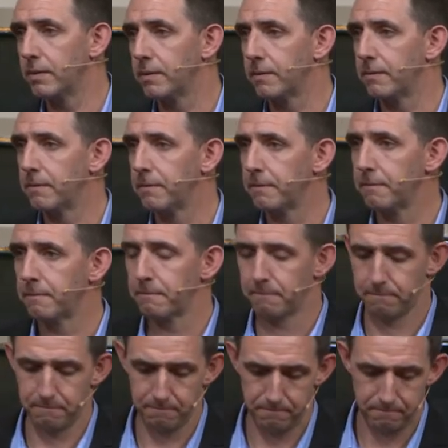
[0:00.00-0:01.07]

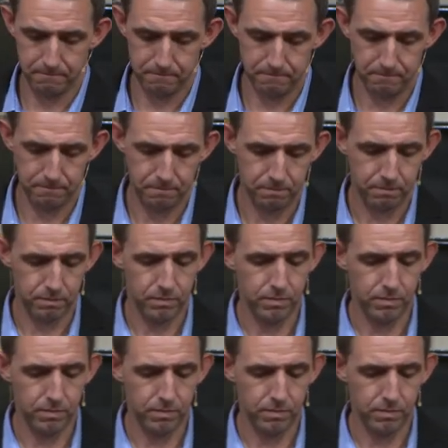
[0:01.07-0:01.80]
Nobody speaks.